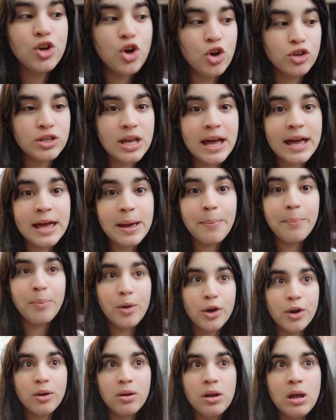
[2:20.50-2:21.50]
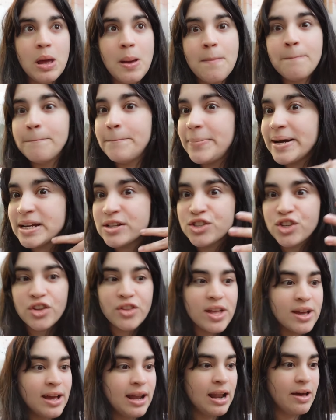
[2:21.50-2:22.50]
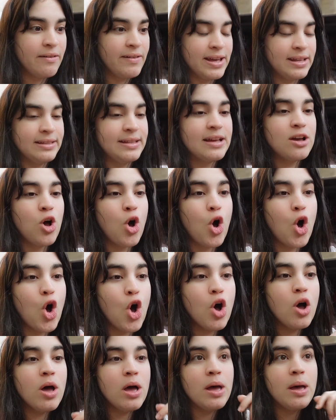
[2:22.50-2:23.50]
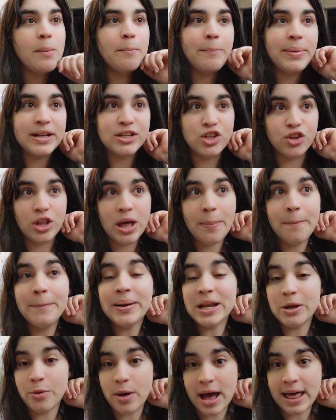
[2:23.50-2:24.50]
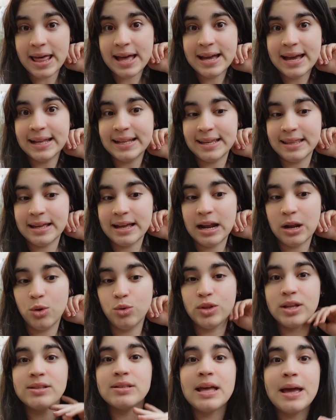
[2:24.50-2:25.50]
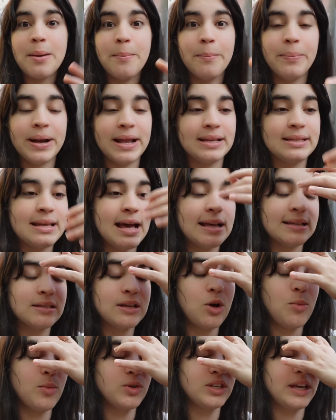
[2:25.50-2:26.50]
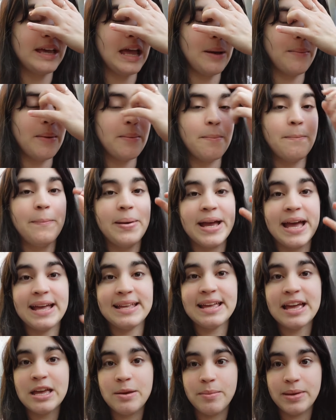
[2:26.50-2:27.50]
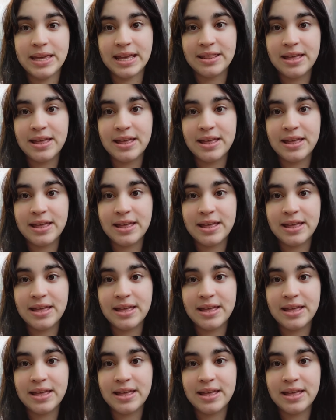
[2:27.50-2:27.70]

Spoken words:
is through people who sell it or private individuals who have some businesses. They are called small and medium enterprises,